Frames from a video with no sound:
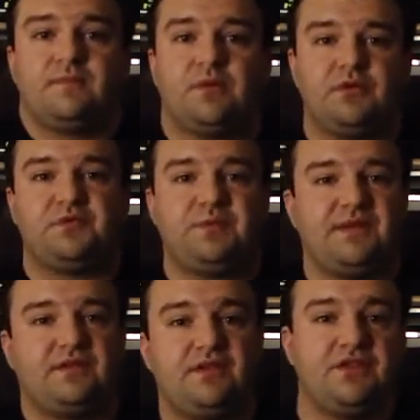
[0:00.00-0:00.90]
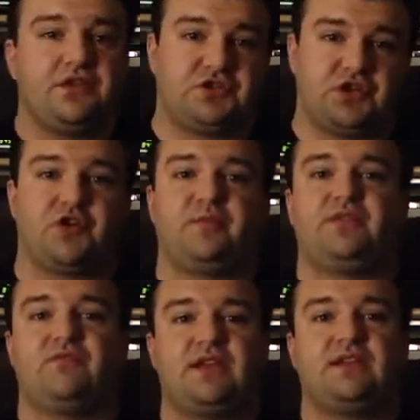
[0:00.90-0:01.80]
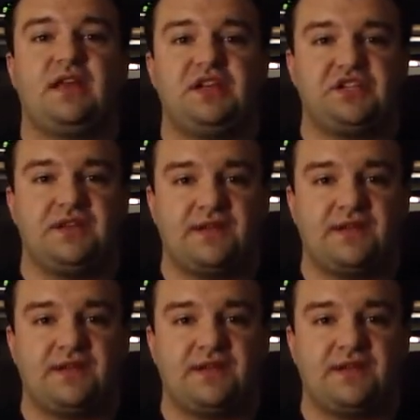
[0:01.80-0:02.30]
which was basically their terms and regulations